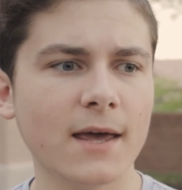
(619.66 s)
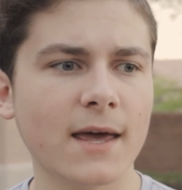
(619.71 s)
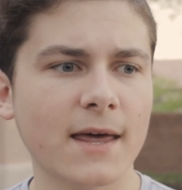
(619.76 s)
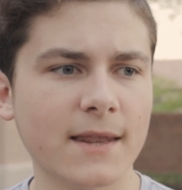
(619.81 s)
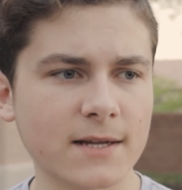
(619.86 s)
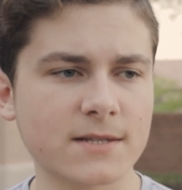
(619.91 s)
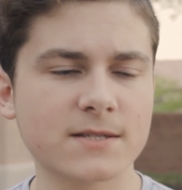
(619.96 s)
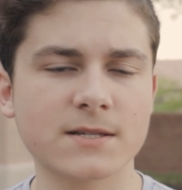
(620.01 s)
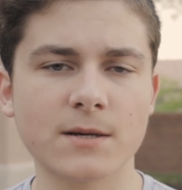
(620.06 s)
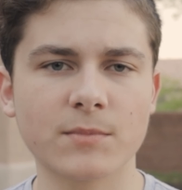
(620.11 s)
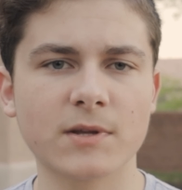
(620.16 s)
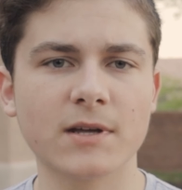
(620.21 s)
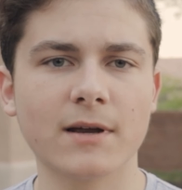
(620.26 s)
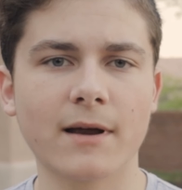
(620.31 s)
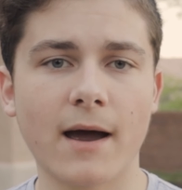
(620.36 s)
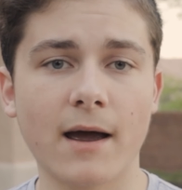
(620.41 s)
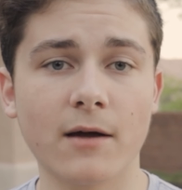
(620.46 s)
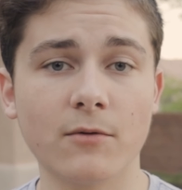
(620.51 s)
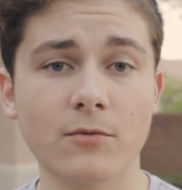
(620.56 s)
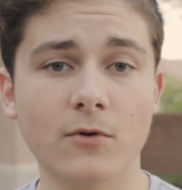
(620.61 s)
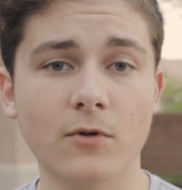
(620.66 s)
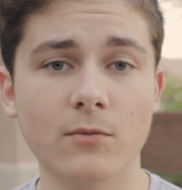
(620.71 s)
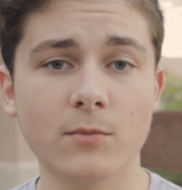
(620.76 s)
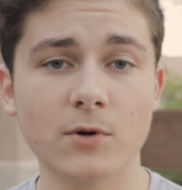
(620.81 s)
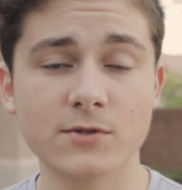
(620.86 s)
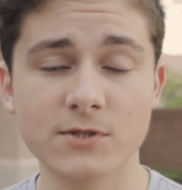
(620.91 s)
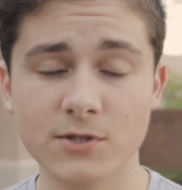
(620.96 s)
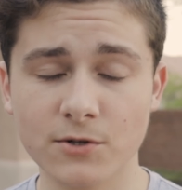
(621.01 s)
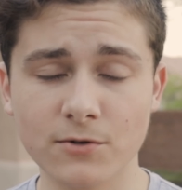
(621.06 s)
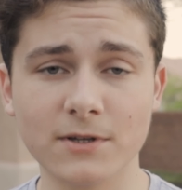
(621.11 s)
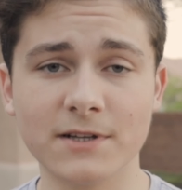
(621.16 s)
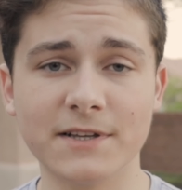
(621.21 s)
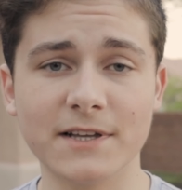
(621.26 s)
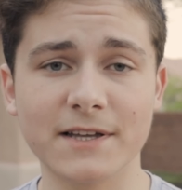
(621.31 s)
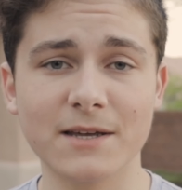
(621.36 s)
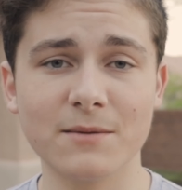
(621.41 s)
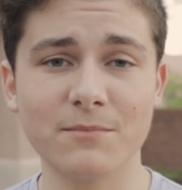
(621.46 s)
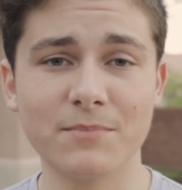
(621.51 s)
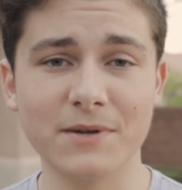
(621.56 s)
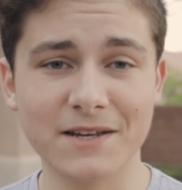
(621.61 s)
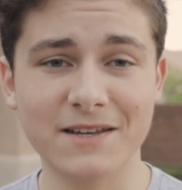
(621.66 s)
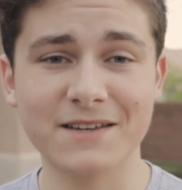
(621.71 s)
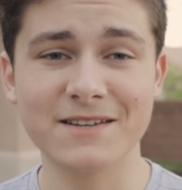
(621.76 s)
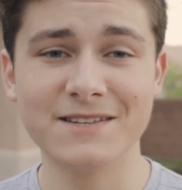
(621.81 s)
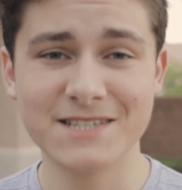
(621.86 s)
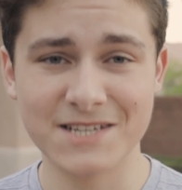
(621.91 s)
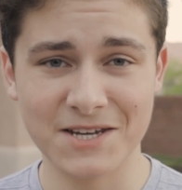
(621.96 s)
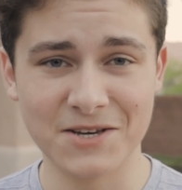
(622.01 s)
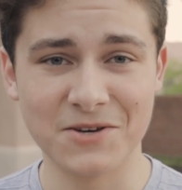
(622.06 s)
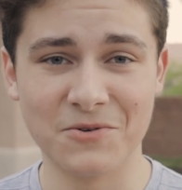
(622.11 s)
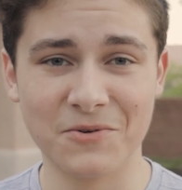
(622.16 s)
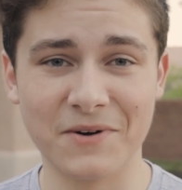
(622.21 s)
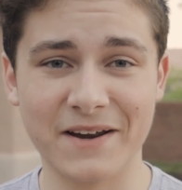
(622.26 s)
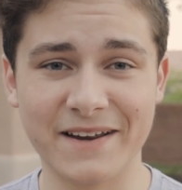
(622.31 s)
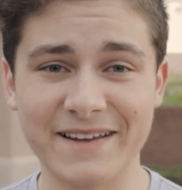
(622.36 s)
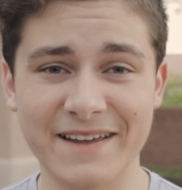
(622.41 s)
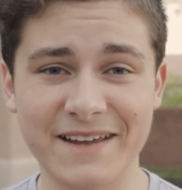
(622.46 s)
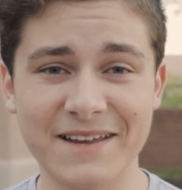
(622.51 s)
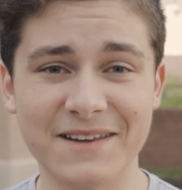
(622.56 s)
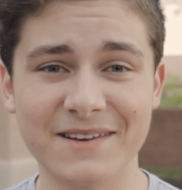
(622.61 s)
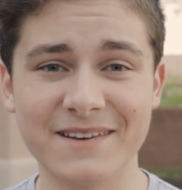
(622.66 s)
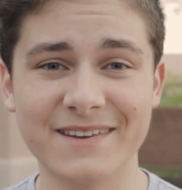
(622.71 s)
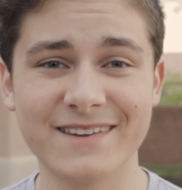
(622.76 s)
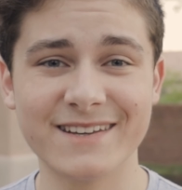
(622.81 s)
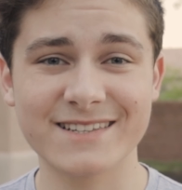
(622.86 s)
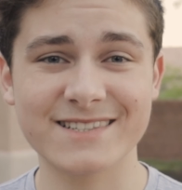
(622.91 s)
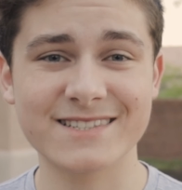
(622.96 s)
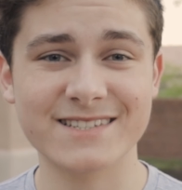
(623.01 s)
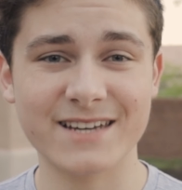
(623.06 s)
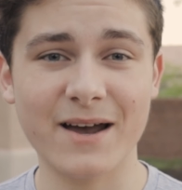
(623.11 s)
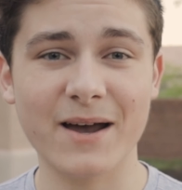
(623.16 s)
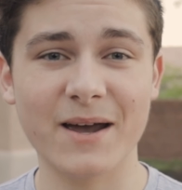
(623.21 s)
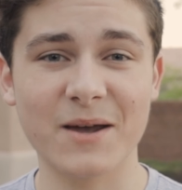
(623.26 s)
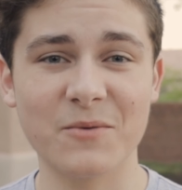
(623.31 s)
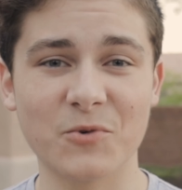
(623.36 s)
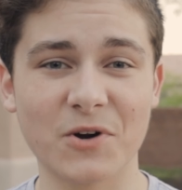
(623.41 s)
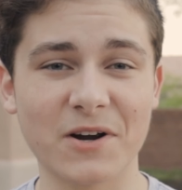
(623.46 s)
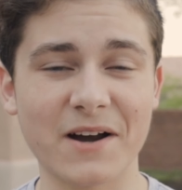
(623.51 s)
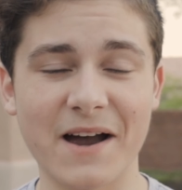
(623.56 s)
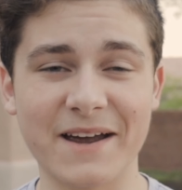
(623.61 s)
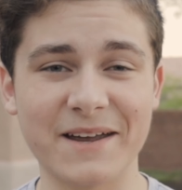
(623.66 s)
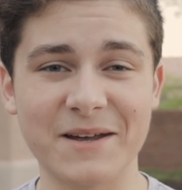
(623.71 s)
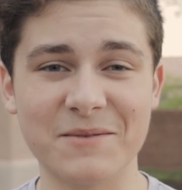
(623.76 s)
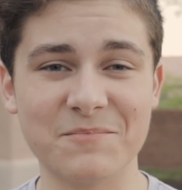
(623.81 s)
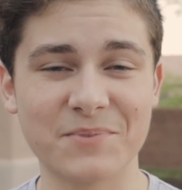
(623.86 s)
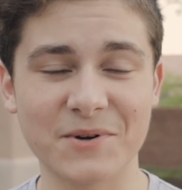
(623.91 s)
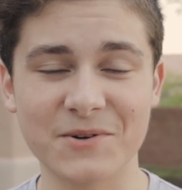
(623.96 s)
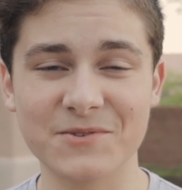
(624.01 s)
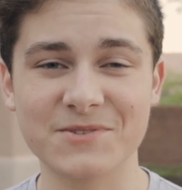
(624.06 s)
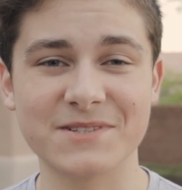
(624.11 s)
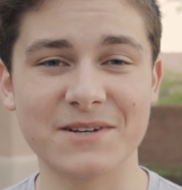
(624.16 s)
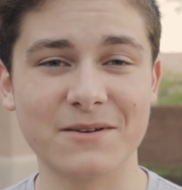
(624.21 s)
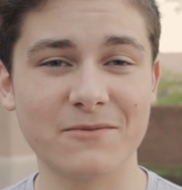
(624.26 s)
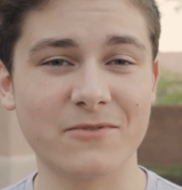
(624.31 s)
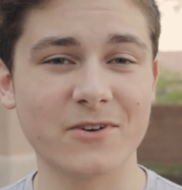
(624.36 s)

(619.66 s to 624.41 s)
and that's something I will most certainly be continuing in this time where I am posting